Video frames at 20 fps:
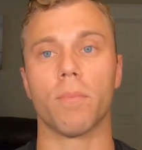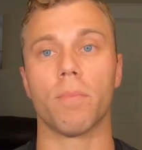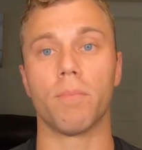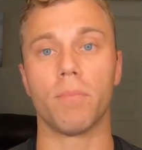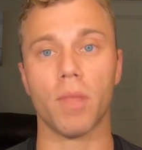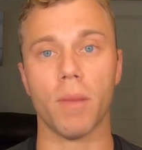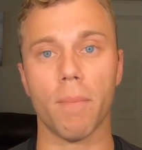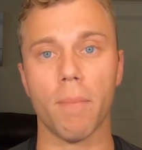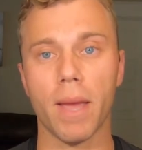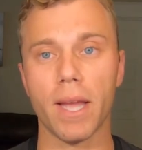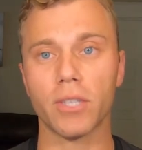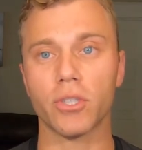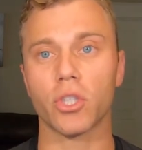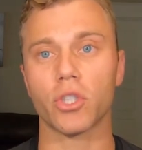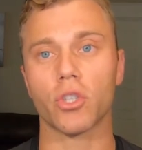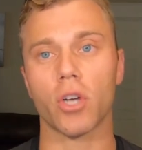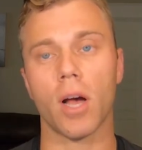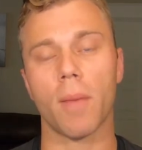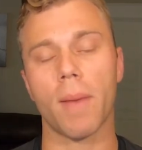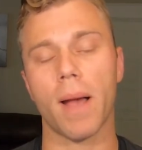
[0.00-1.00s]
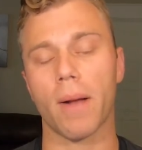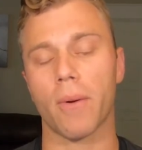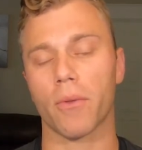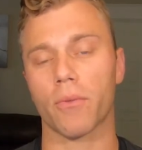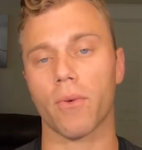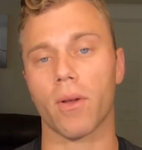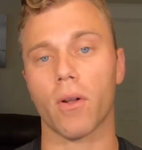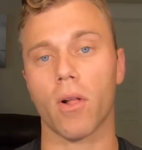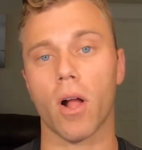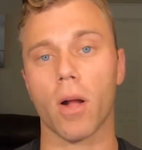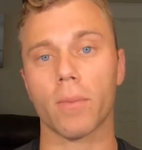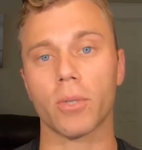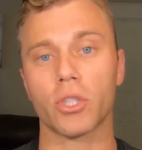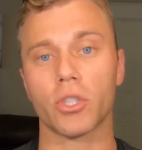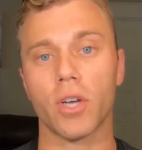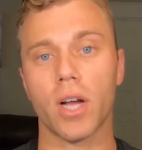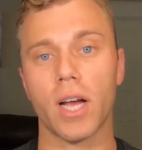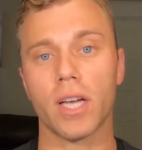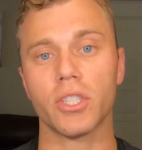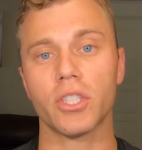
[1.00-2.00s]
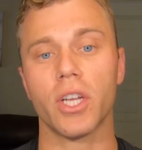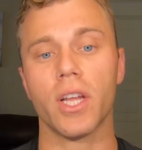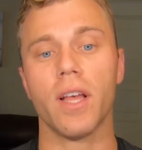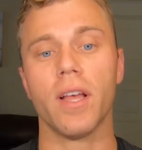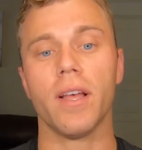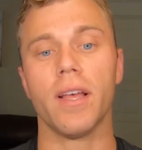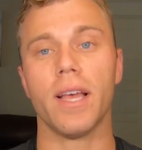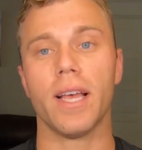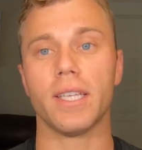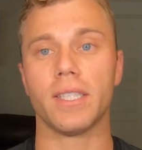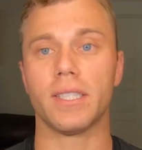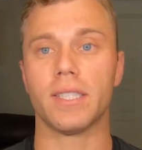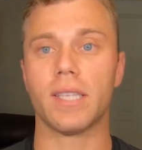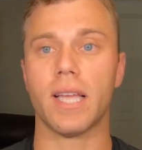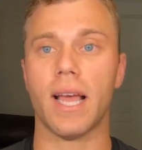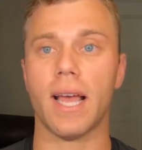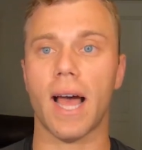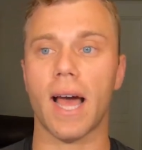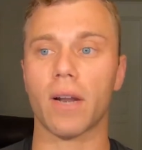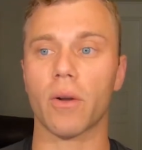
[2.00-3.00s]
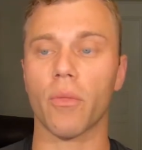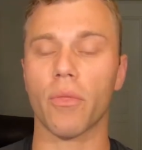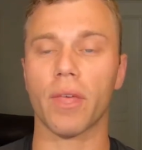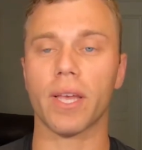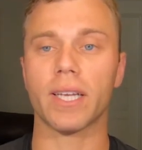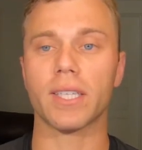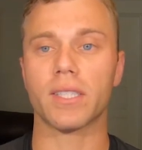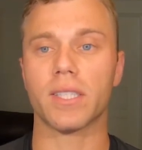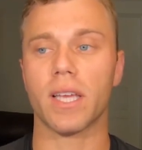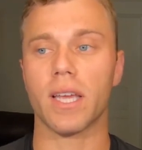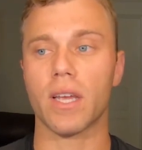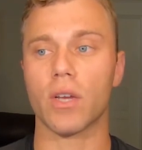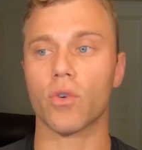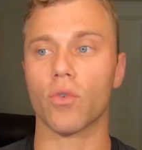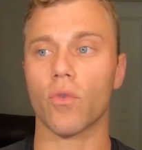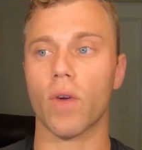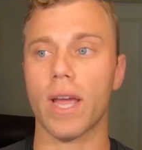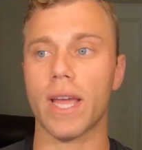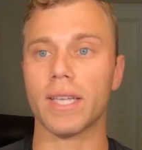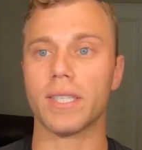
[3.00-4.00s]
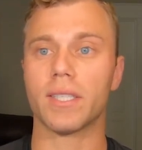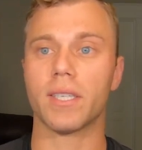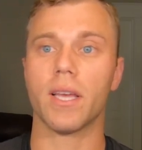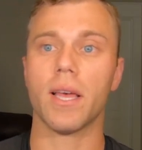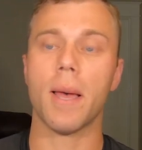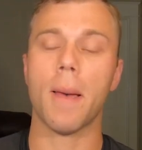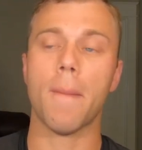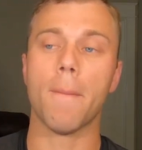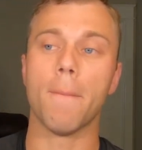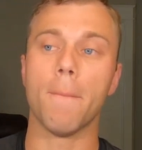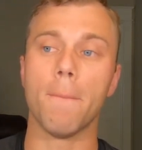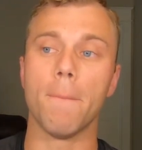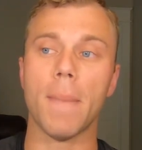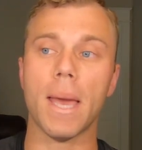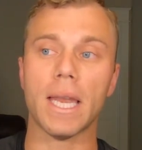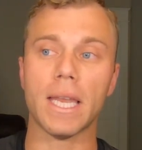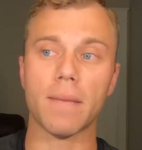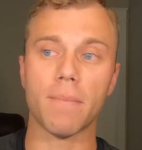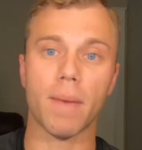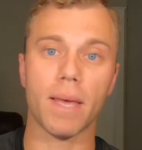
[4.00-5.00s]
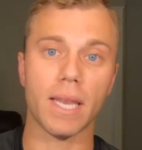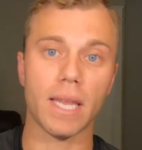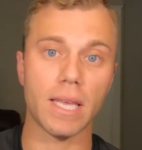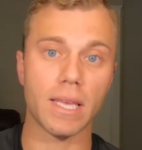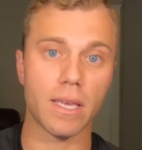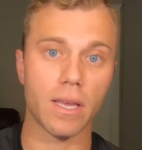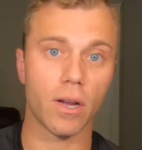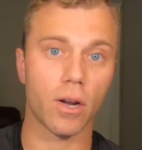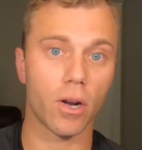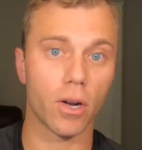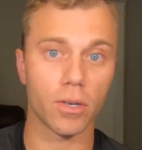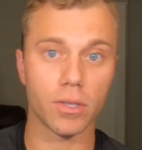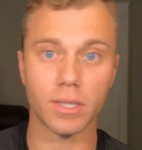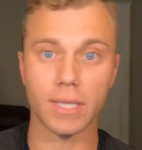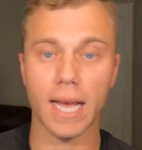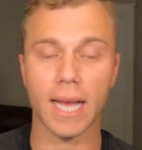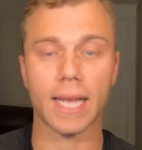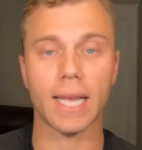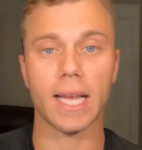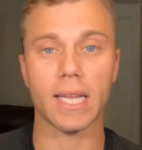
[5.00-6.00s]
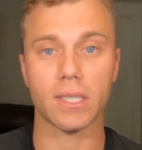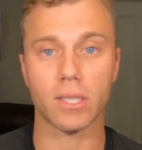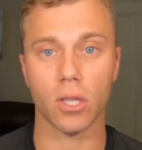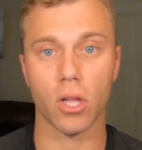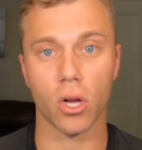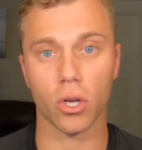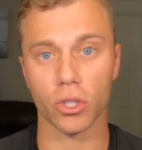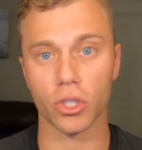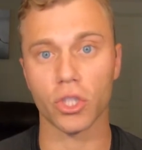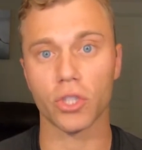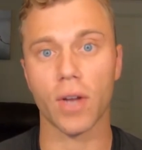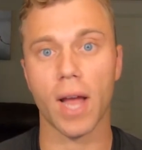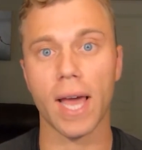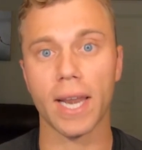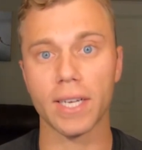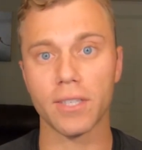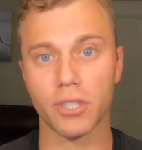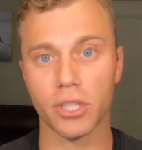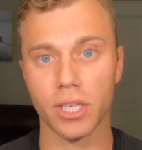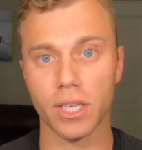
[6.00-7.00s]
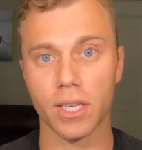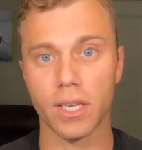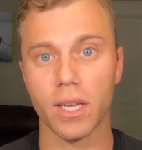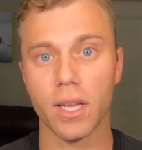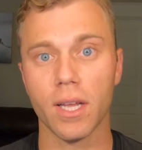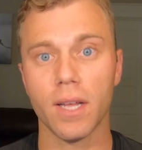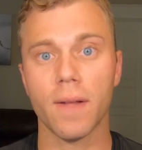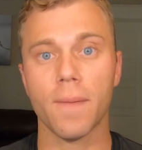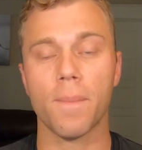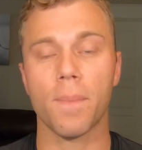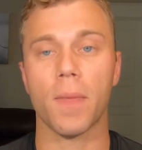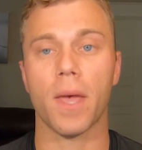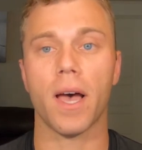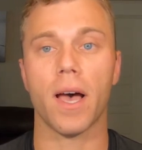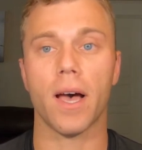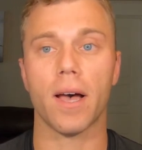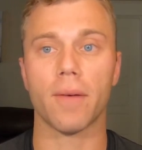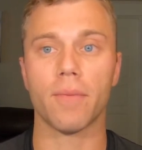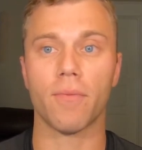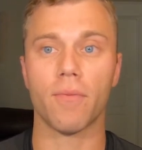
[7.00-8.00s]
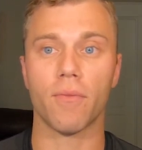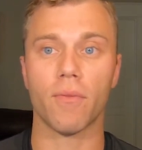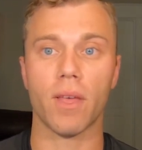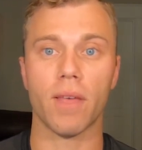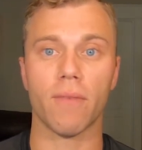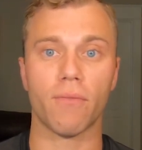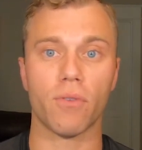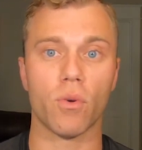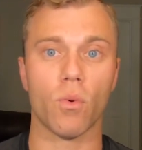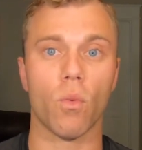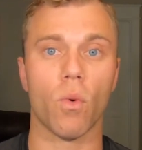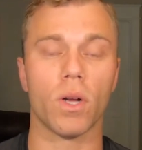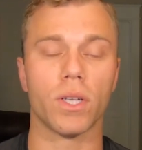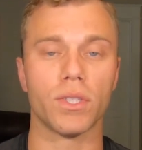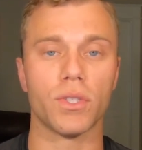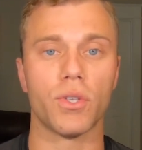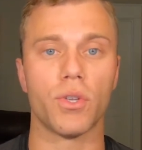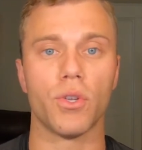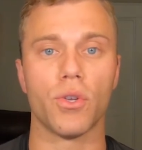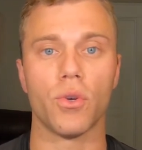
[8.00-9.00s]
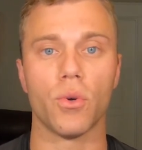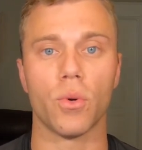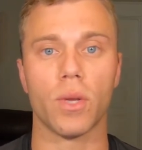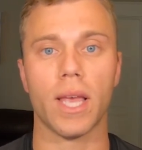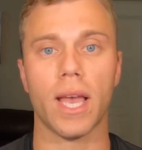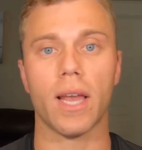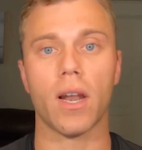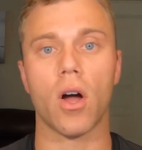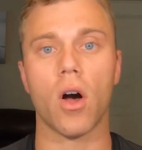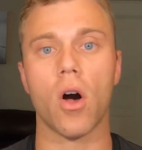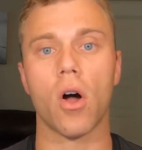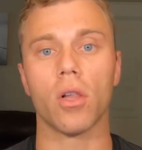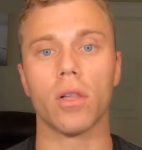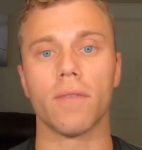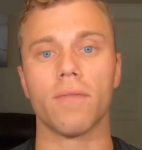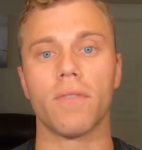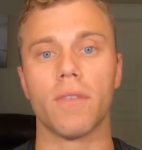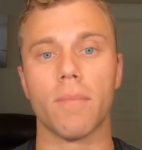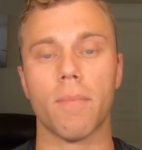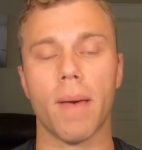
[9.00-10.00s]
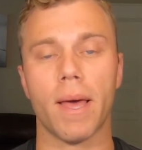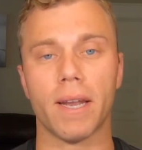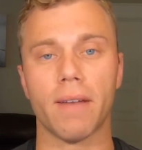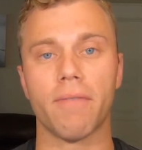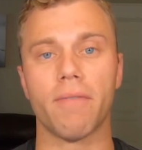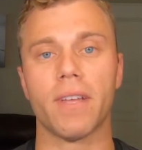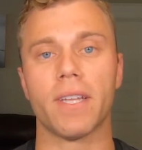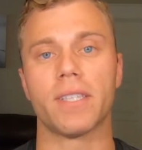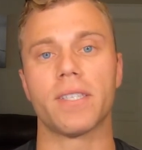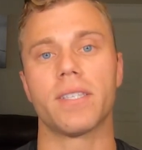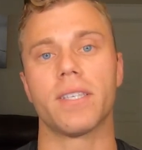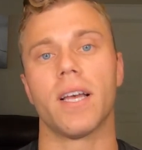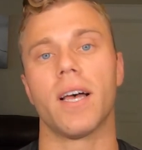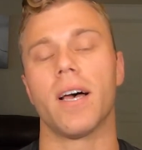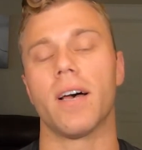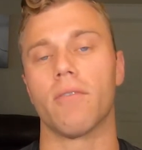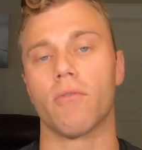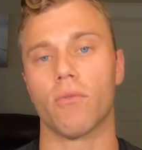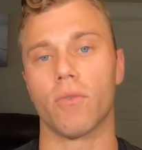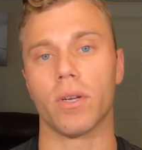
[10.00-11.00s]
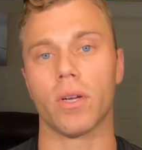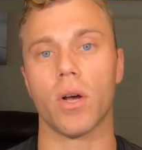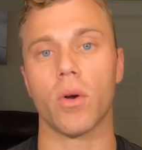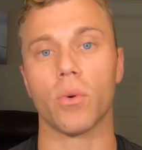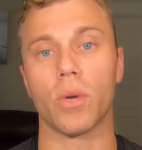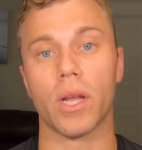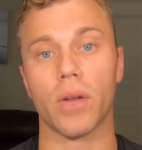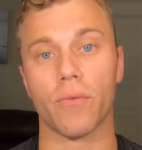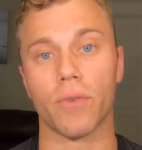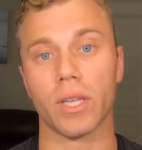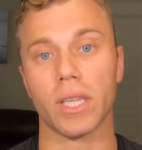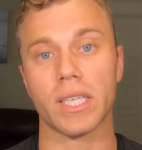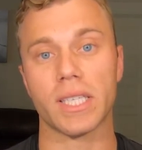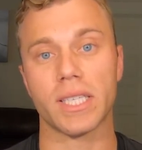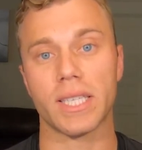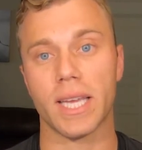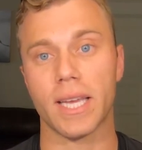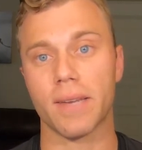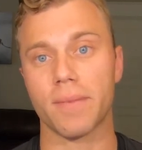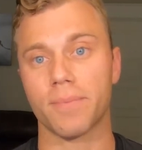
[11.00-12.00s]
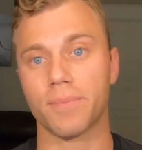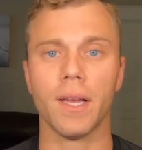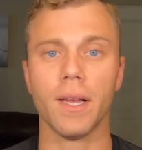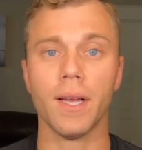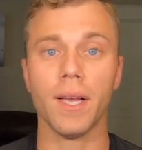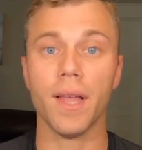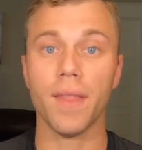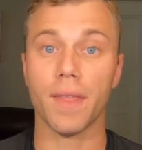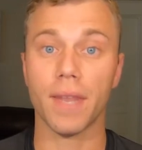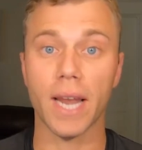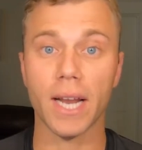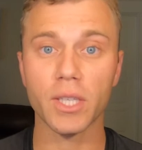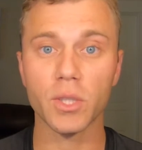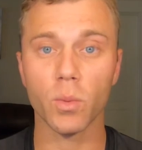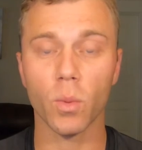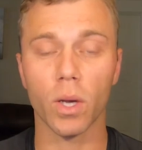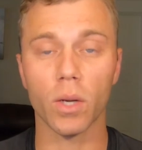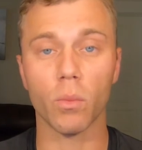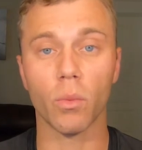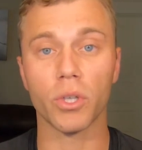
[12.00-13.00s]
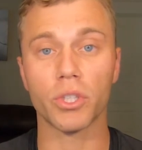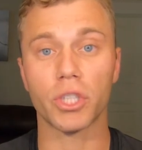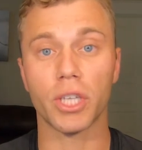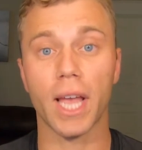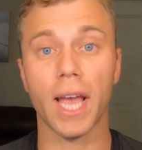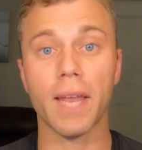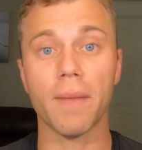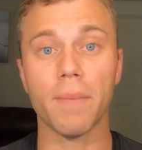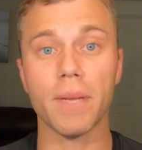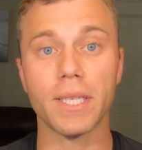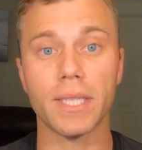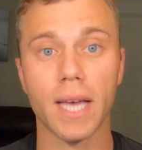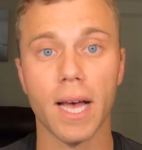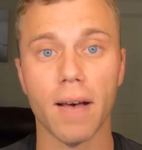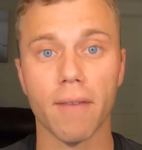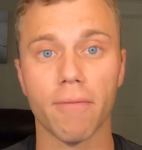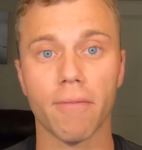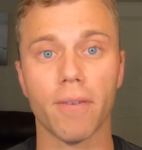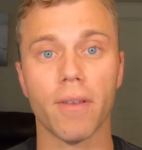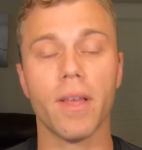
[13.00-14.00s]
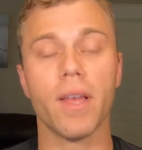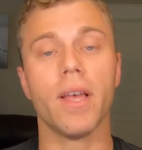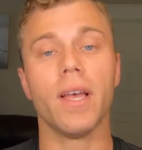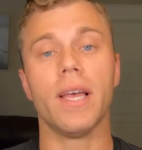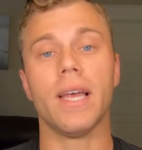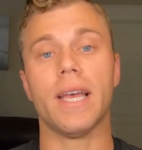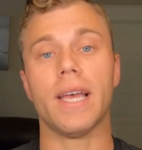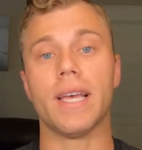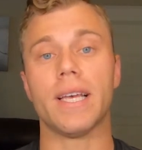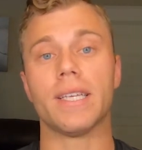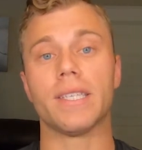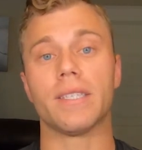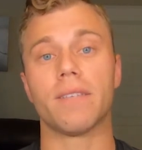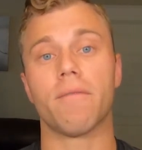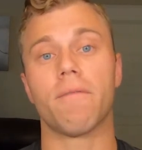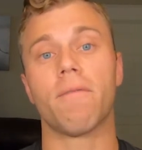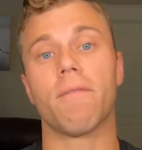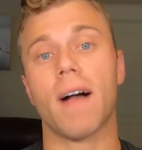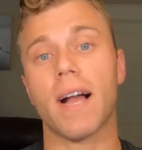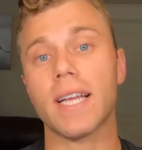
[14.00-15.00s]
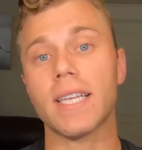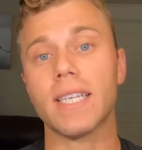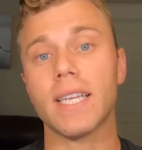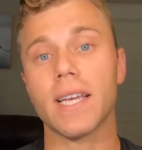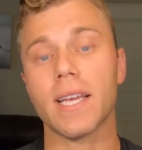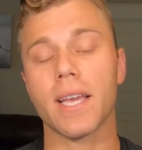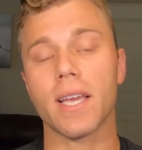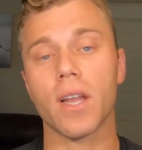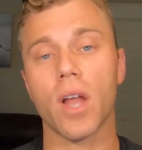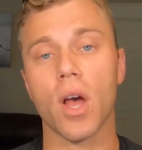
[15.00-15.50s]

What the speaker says: the major drawback with rental arbitrage is I don't think it's a great many year or decades long strategy if you want to get all of the benefits of owning real estate. The next one, which can be tough, is finding an